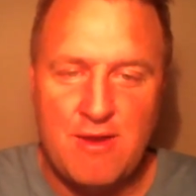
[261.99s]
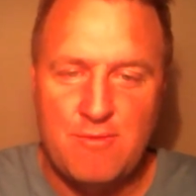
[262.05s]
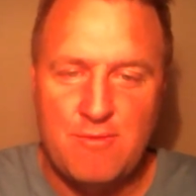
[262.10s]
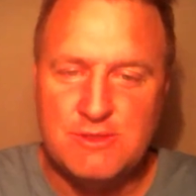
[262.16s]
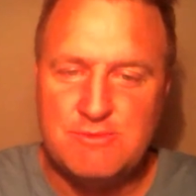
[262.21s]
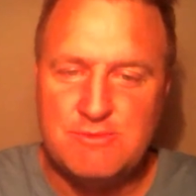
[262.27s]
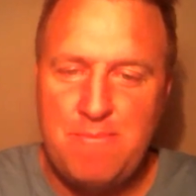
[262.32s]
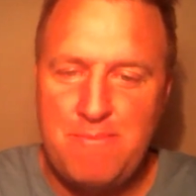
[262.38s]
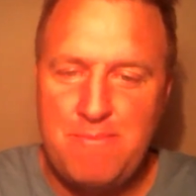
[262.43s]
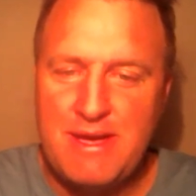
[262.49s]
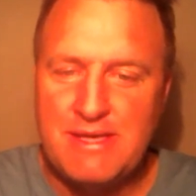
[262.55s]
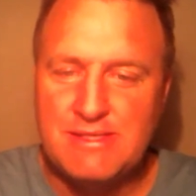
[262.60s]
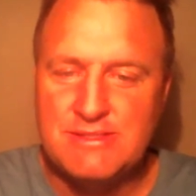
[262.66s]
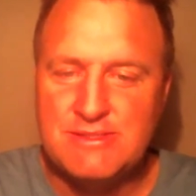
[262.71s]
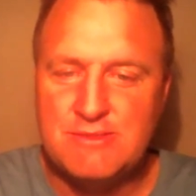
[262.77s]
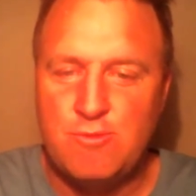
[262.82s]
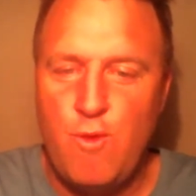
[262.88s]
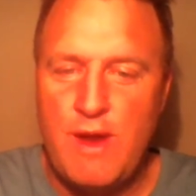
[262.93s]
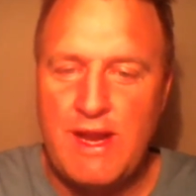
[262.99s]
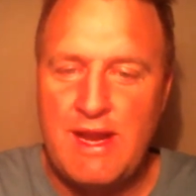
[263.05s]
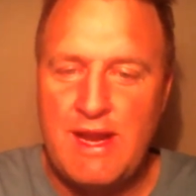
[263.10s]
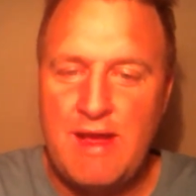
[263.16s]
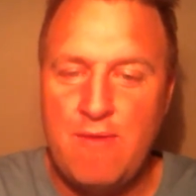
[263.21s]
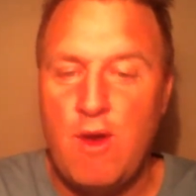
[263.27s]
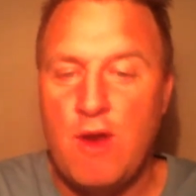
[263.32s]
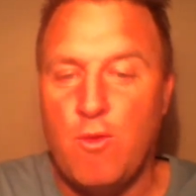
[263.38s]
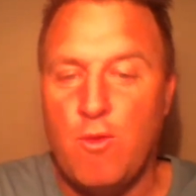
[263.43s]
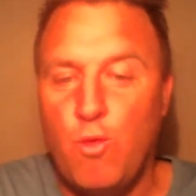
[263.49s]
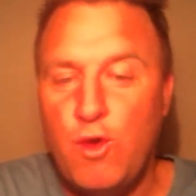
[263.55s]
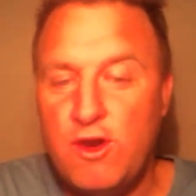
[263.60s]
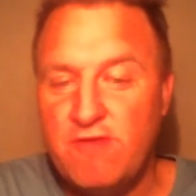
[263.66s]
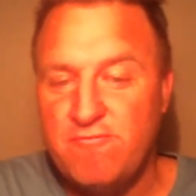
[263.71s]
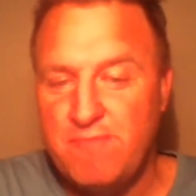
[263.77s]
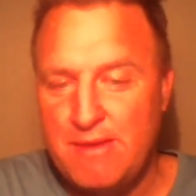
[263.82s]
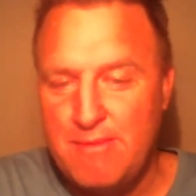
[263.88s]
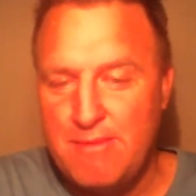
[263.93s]
It was my biggest win. Well, it would
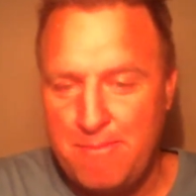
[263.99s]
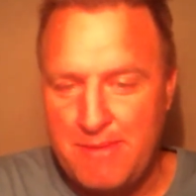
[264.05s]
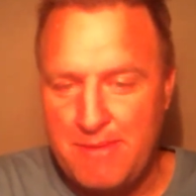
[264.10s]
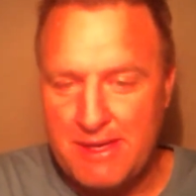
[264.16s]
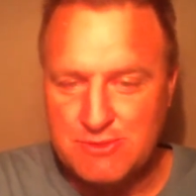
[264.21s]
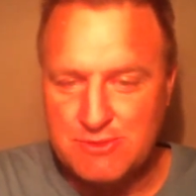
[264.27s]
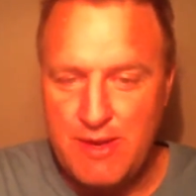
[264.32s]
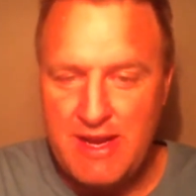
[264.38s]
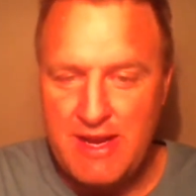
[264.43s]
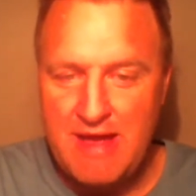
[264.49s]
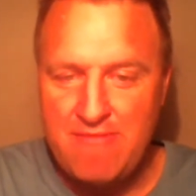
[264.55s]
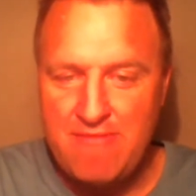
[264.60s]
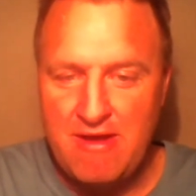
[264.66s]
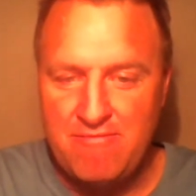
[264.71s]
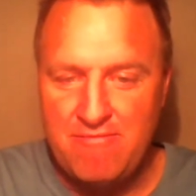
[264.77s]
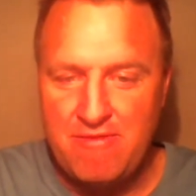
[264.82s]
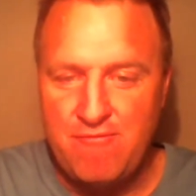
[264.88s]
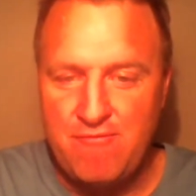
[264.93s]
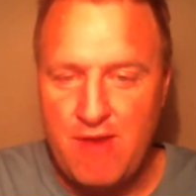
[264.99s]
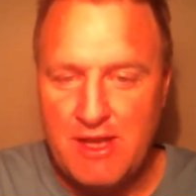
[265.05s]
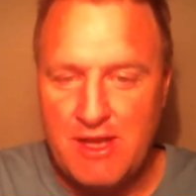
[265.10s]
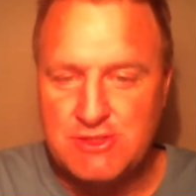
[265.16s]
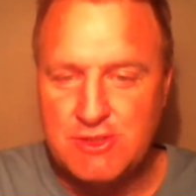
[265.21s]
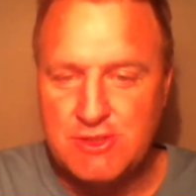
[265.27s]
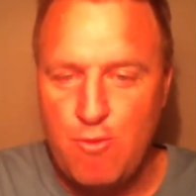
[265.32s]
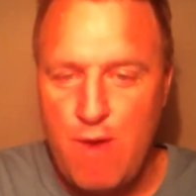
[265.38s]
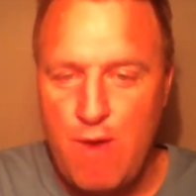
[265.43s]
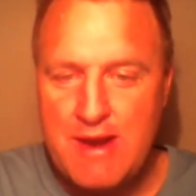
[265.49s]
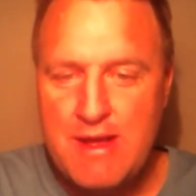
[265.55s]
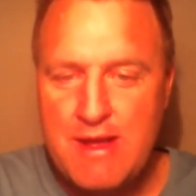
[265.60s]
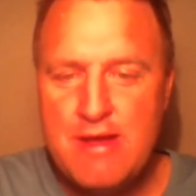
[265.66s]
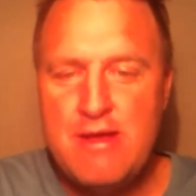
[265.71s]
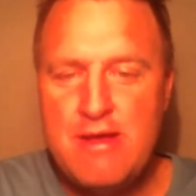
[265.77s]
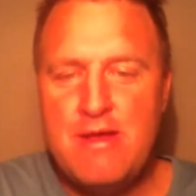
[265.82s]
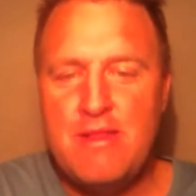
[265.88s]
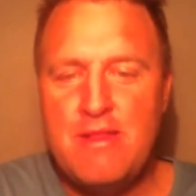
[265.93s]
have been my biggest win ever if the French had won.
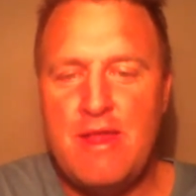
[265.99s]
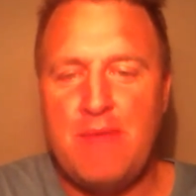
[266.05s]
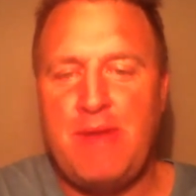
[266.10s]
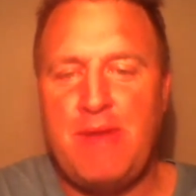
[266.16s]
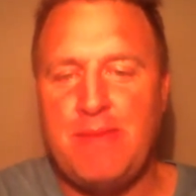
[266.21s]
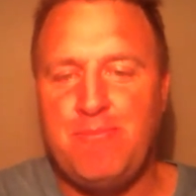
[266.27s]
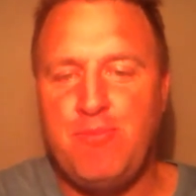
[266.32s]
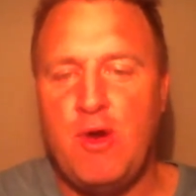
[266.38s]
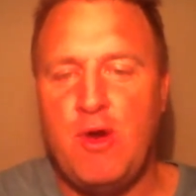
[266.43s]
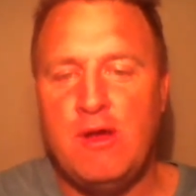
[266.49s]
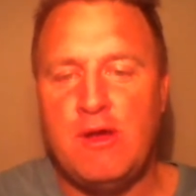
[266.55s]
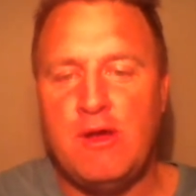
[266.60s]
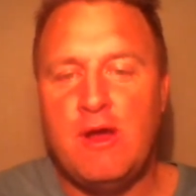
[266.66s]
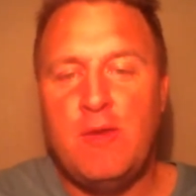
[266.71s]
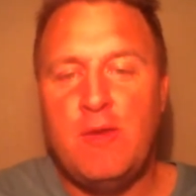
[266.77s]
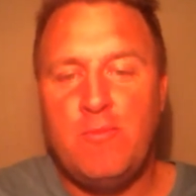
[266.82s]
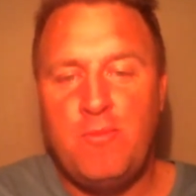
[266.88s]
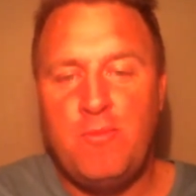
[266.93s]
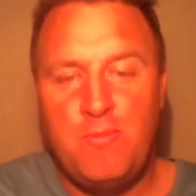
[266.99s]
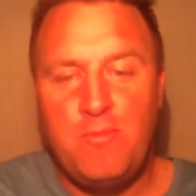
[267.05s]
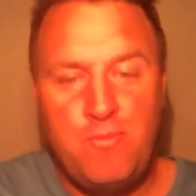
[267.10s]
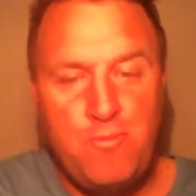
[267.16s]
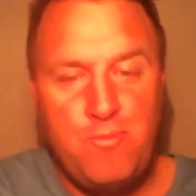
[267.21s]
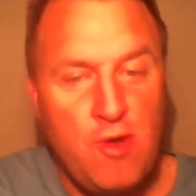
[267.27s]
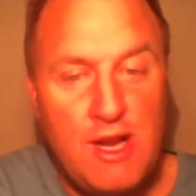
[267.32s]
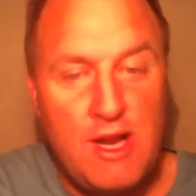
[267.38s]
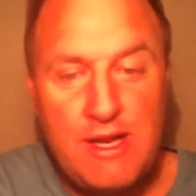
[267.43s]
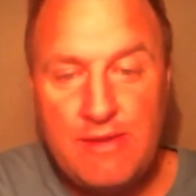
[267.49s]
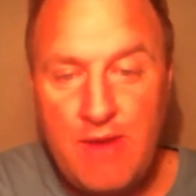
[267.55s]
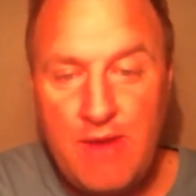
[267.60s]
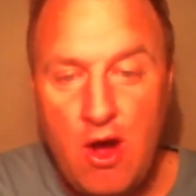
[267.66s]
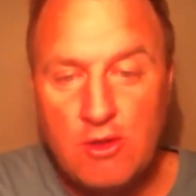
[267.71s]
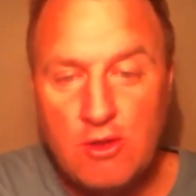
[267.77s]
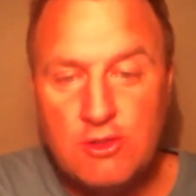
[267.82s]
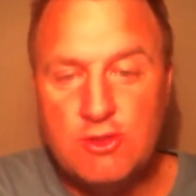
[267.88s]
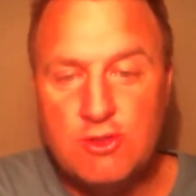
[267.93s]
They poorly the
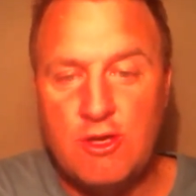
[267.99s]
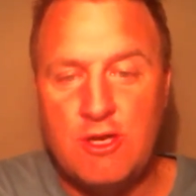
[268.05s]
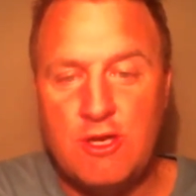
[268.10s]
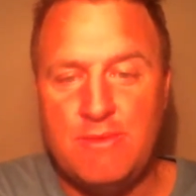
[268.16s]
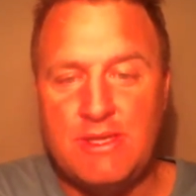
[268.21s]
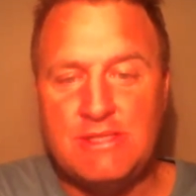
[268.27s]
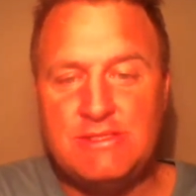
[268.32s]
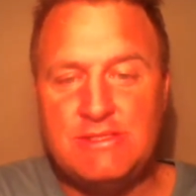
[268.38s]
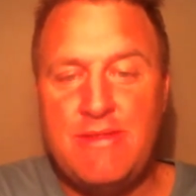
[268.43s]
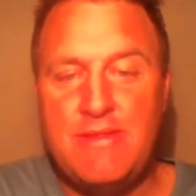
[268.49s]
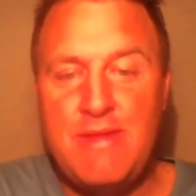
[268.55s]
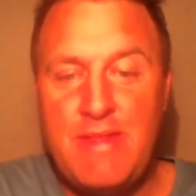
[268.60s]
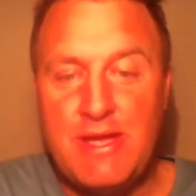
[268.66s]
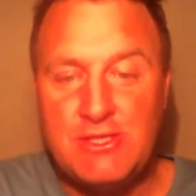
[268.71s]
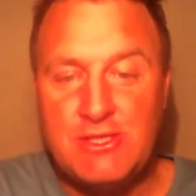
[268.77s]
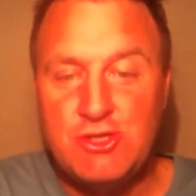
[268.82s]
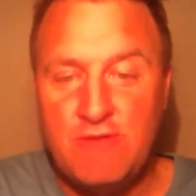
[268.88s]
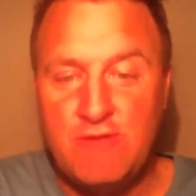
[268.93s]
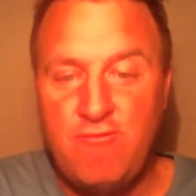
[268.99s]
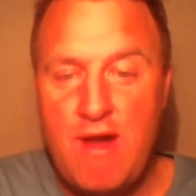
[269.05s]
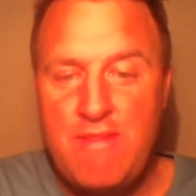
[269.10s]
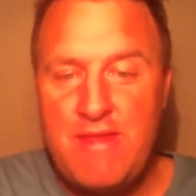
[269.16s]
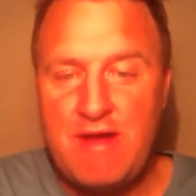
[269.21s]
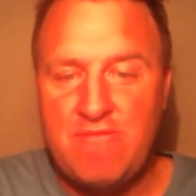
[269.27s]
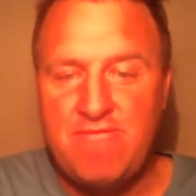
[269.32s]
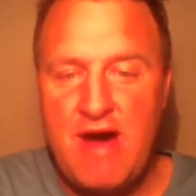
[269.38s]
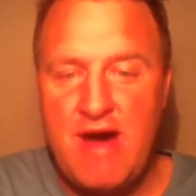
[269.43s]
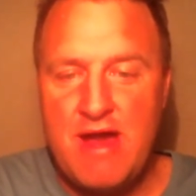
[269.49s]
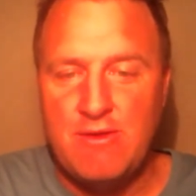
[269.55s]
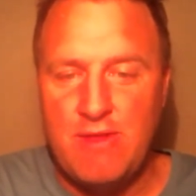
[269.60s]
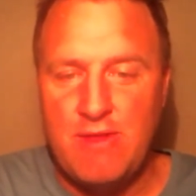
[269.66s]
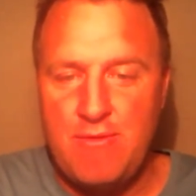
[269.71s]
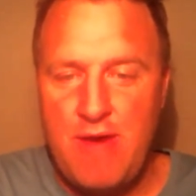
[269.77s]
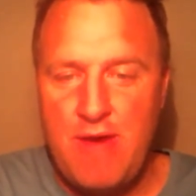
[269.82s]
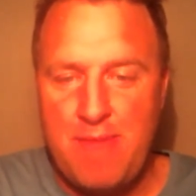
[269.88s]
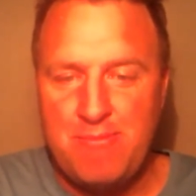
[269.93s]
whole tournament, and then they should have won that final.
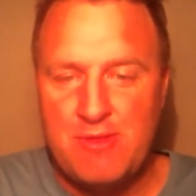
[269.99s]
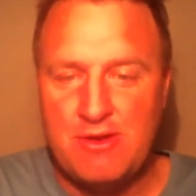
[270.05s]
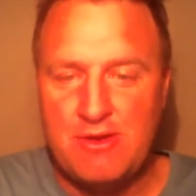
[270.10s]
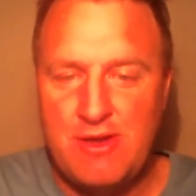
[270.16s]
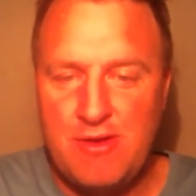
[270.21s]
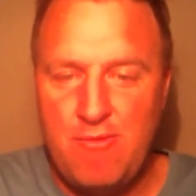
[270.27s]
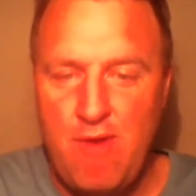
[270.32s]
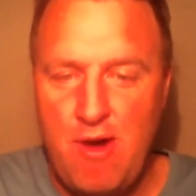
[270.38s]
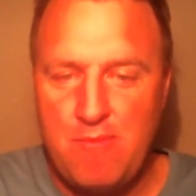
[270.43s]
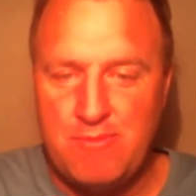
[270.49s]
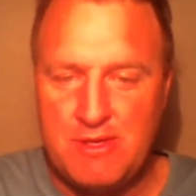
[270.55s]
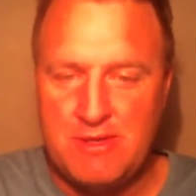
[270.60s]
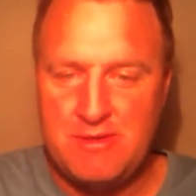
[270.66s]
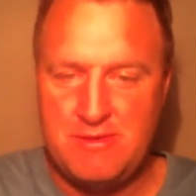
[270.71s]
They were absolutely robbed.